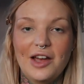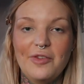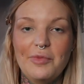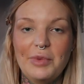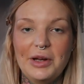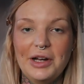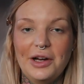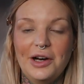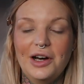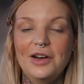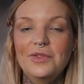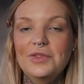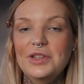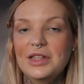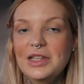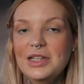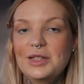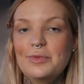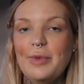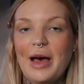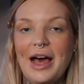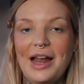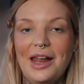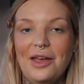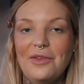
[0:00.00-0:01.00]
I've been after
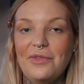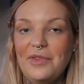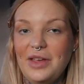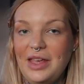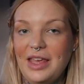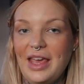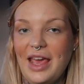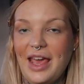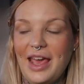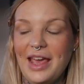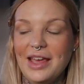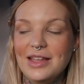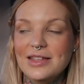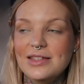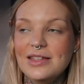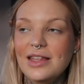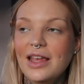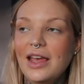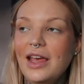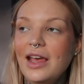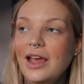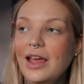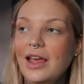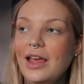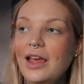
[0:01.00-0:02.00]
this palette for years.
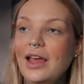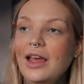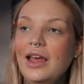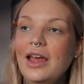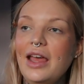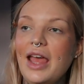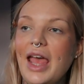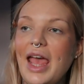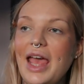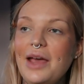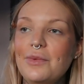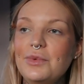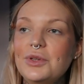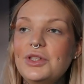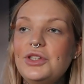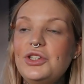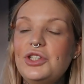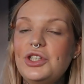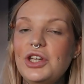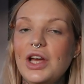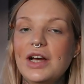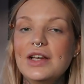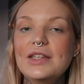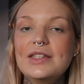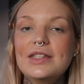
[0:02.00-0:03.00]
It was
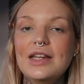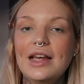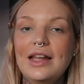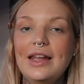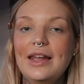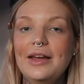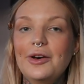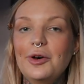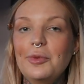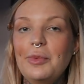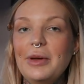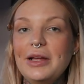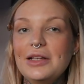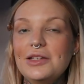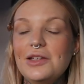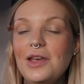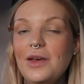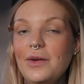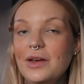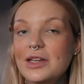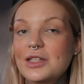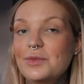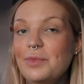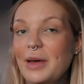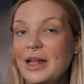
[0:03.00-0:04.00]
just a little bit
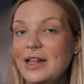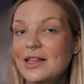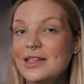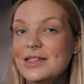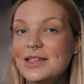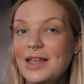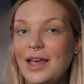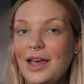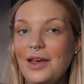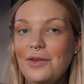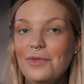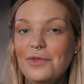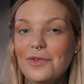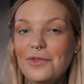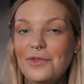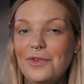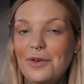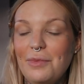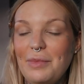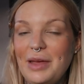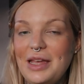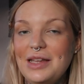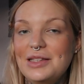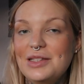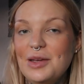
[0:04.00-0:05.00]
too expensive for
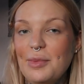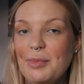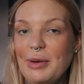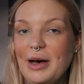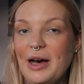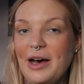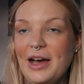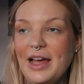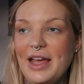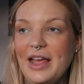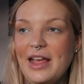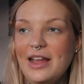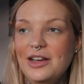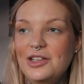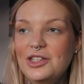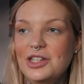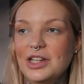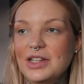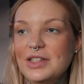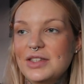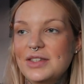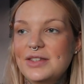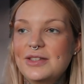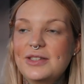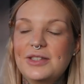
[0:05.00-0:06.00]
me to buy
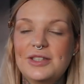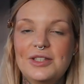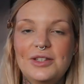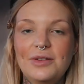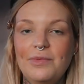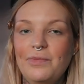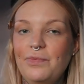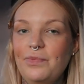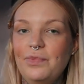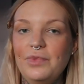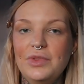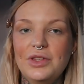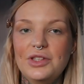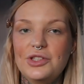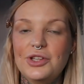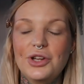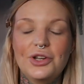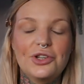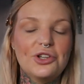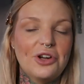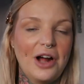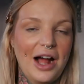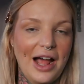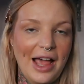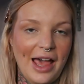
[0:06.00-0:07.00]
just to
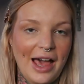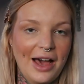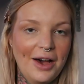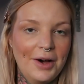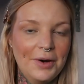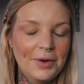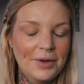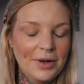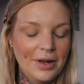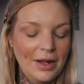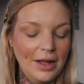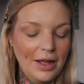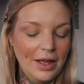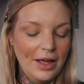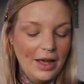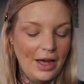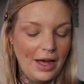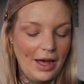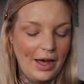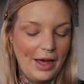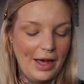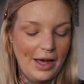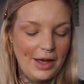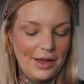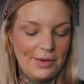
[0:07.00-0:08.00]
try out.
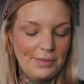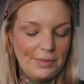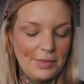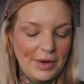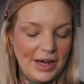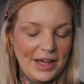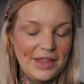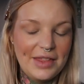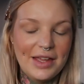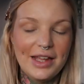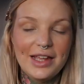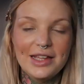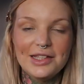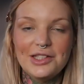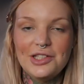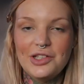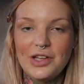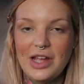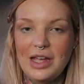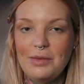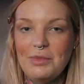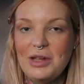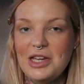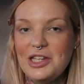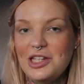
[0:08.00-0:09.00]
I think it's
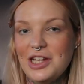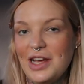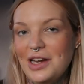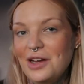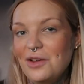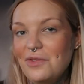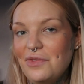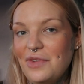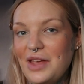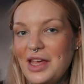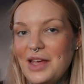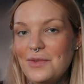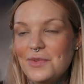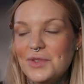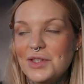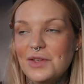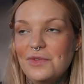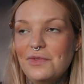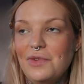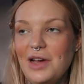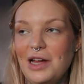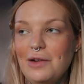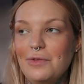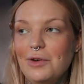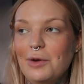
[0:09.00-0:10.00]
Jamie Genevieve's
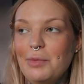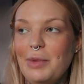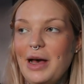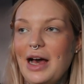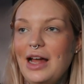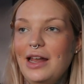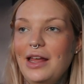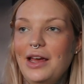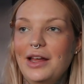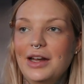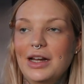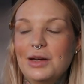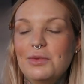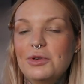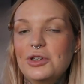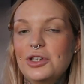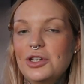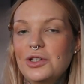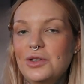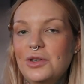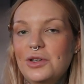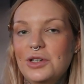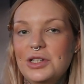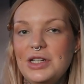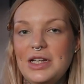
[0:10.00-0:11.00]
favourite palette, and I'm
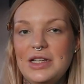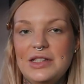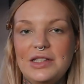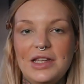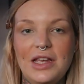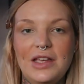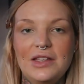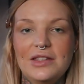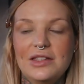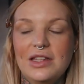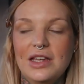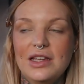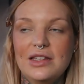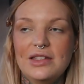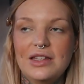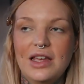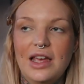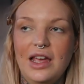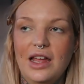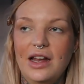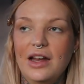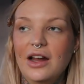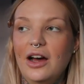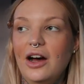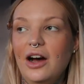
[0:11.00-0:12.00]
sure she's used this
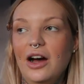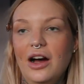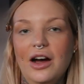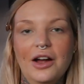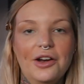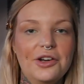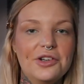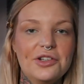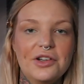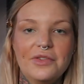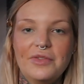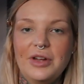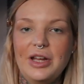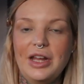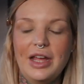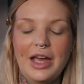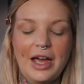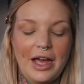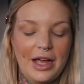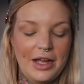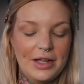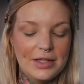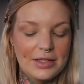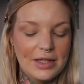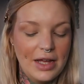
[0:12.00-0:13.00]
in 100
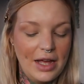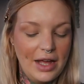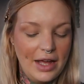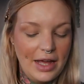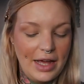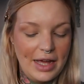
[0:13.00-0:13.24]
videos.